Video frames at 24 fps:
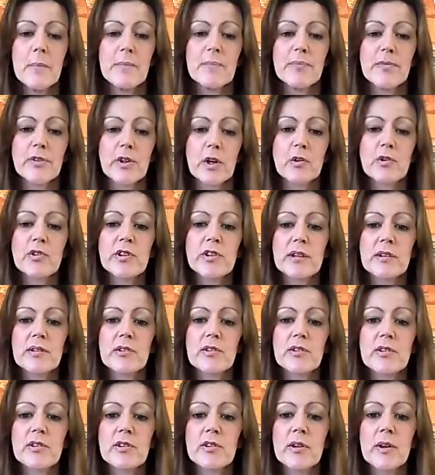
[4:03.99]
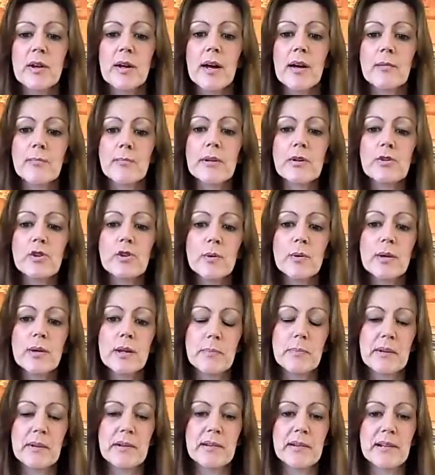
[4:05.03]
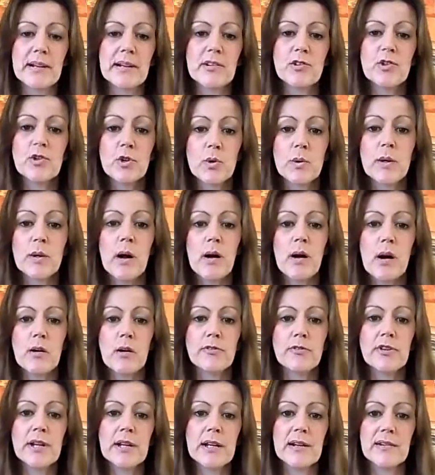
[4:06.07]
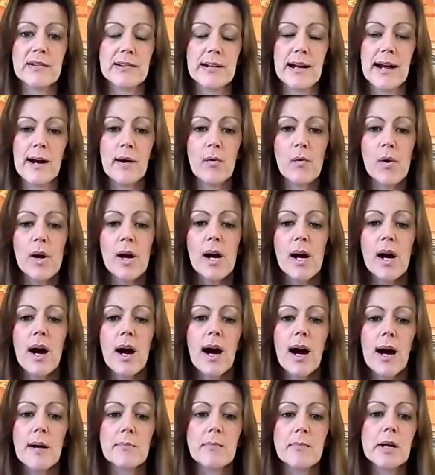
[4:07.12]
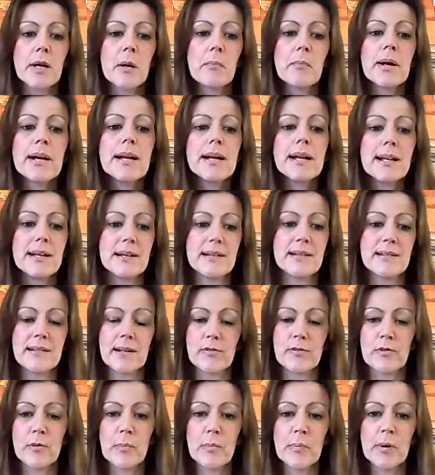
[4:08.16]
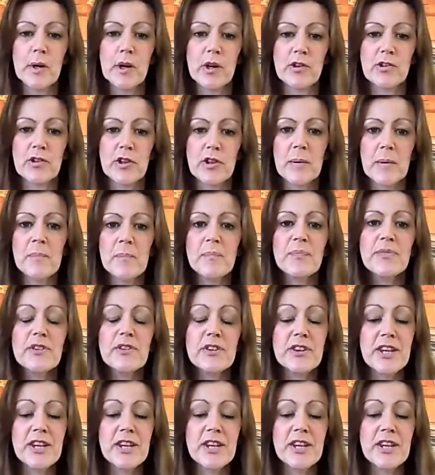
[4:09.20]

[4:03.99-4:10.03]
So since I've been doing the business 2.5 years now, I'm a completely different person.